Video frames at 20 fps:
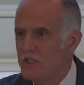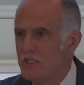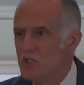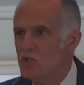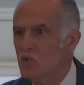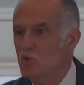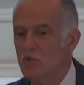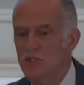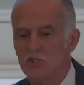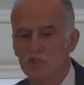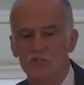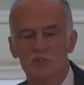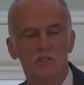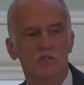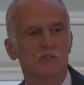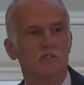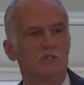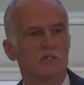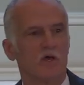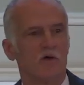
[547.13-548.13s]
To be
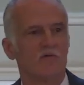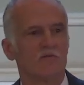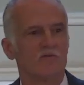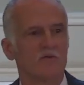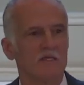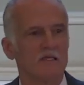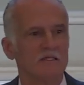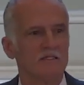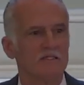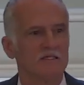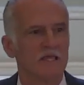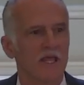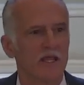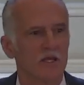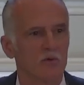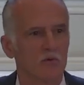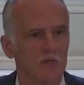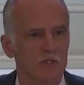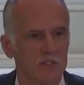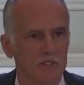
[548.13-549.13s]
Christians of
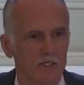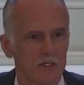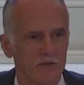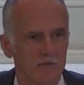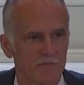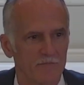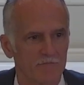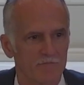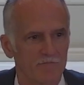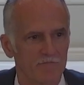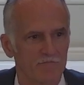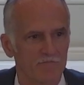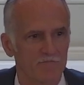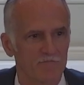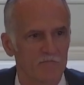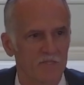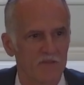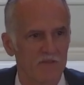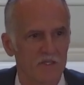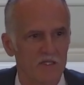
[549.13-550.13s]
integrity.
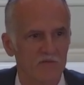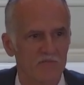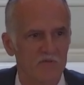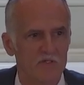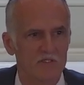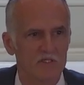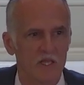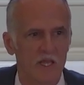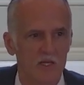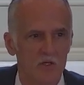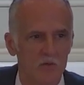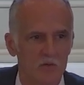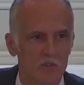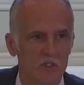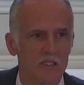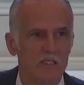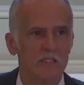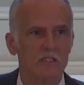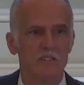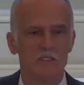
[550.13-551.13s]
Now, think of
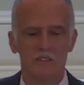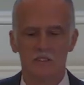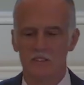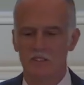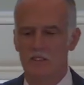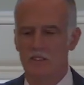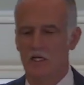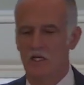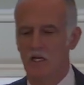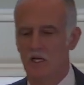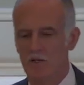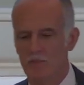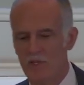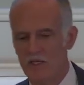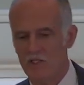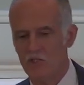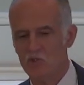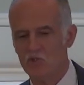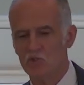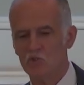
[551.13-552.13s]
integrity
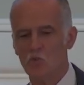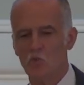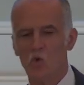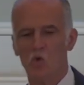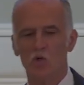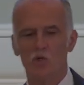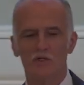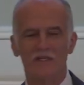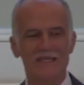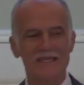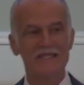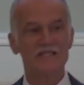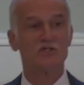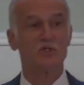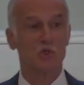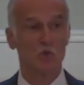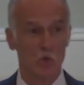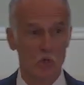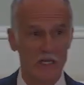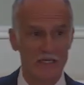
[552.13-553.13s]
uh, by using the word
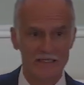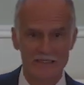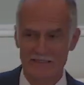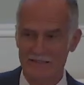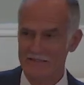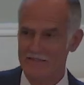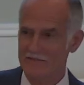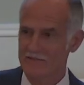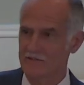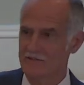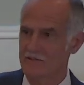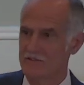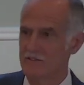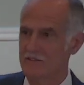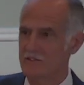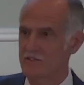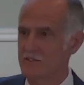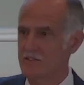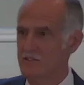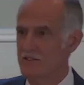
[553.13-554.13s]
integrated.
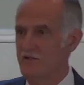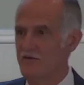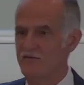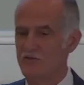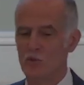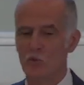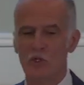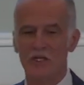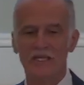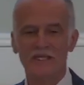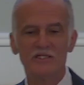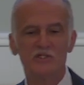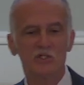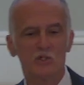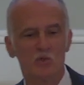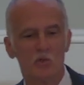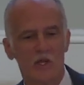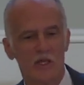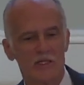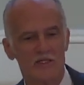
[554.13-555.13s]
If you were
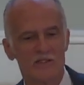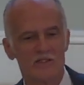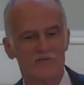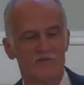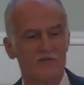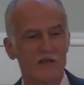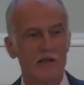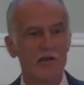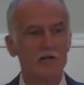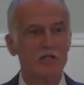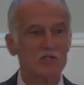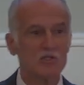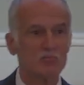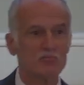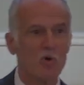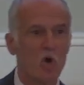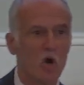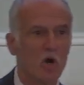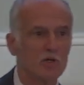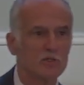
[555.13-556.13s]
integrated, the
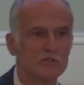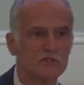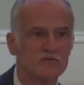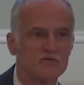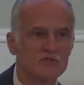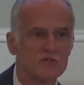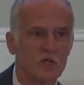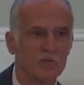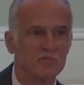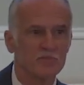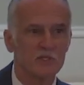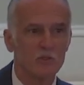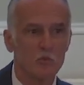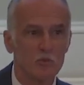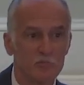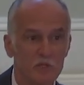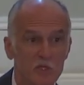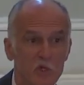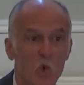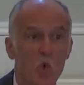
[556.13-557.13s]
various parts of
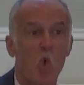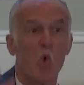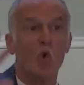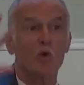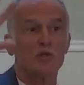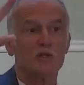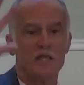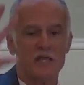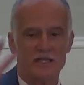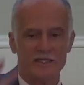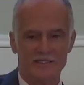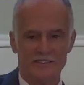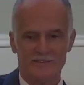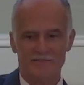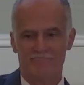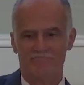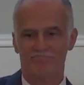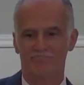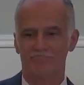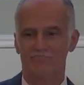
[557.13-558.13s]
something would be
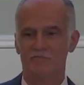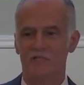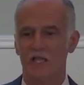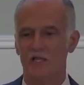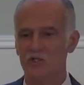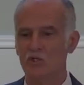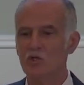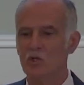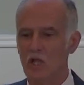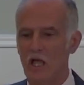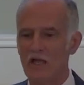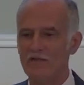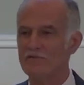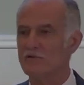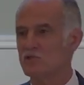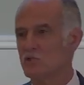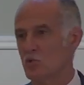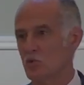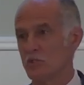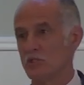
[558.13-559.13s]
coordinated. Now, in your
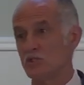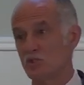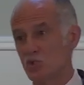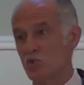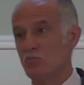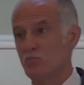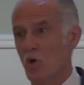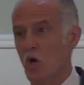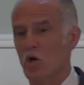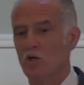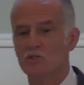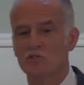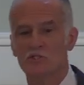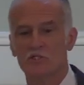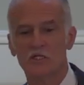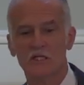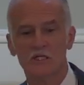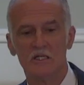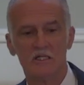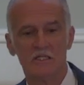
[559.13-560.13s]
life, there's only two
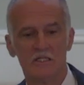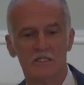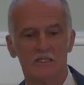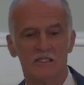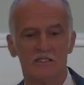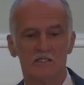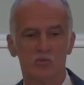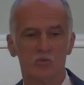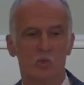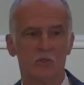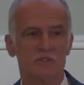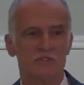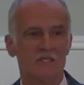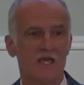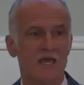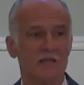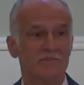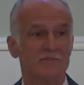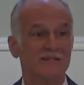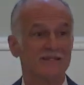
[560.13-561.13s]
parts it's
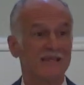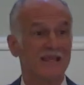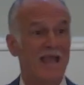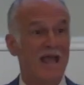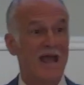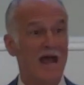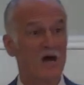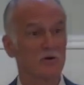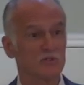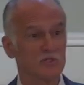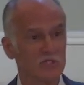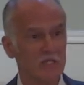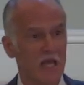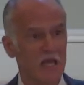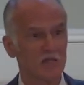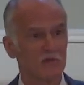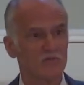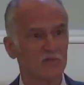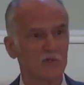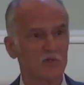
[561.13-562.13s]
what's happening
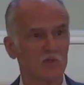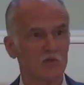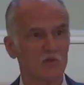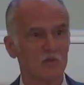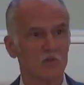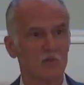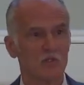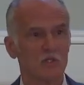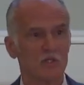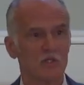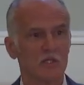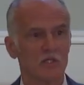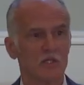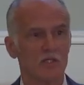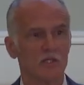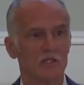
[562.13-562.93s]
outside of you